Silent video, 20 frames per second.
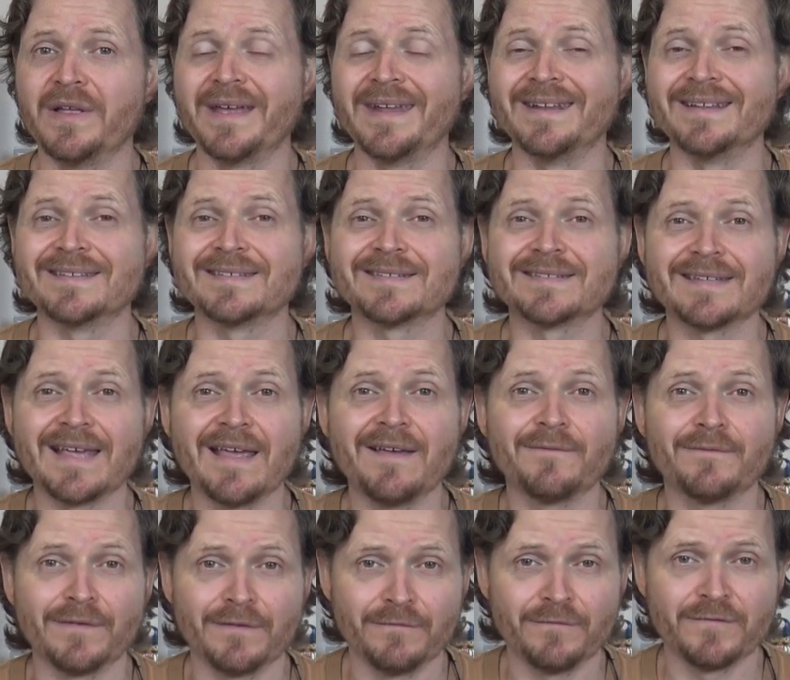and is
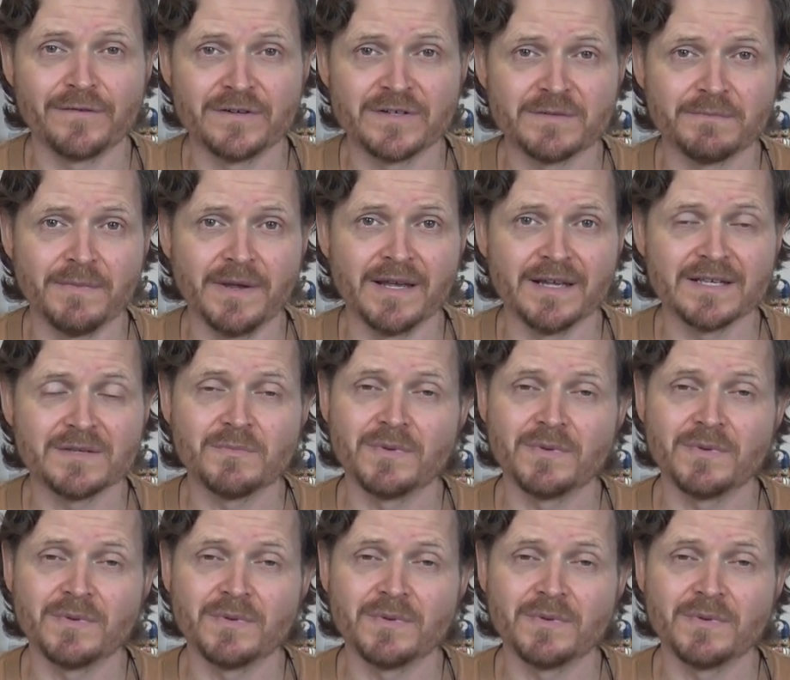safe at first base,